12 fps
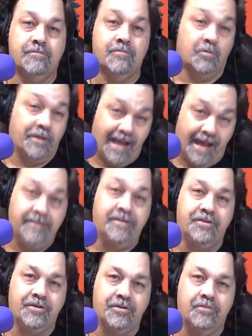What we had to
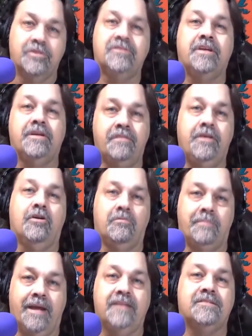do was give the
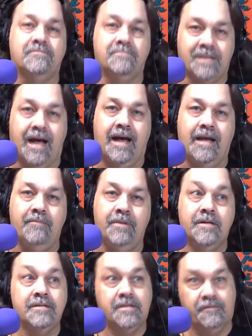old man some time
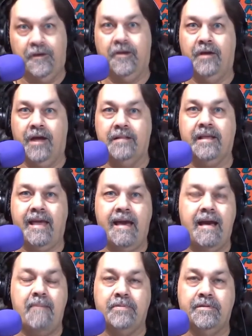to figure out the
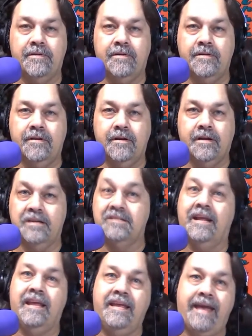cap
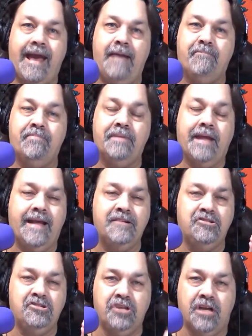because the cap
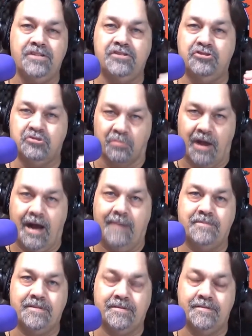had just
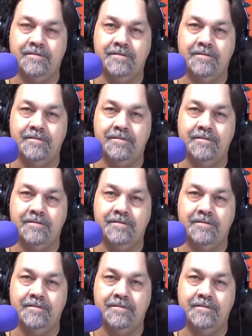dropped.